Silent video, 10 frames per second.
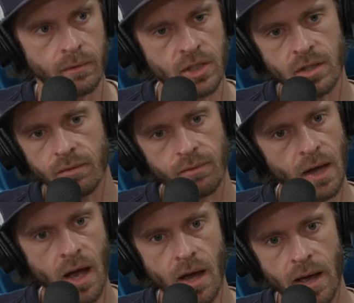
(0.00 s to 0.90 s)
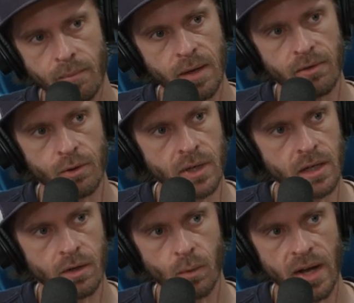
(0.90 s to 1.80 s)
Just an
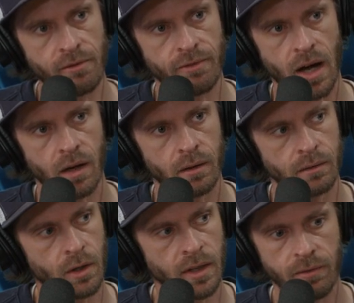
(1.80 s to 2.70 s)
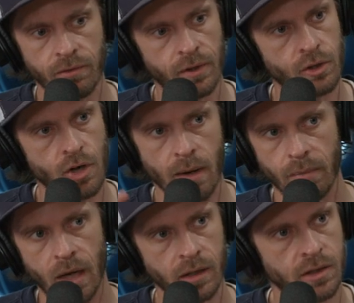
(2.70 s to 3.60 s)
MP3 or a WAV file. No need for
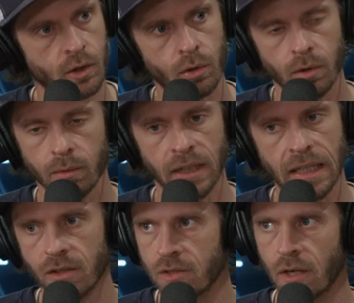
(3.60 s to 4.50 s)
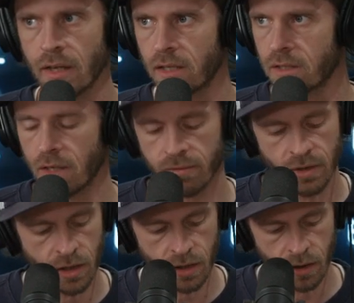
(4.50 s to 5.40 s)
Dropbox, Google links, all that stuff.
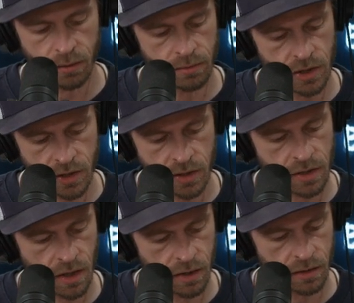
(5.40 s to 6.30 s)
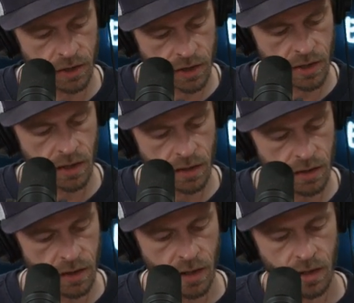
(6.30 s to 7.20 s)
No. Just a song. Just send
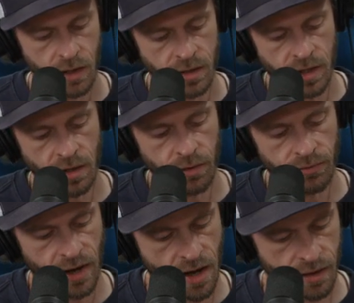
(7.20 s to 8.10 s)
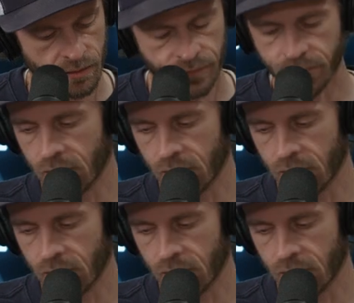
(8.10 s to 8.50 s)
a little file.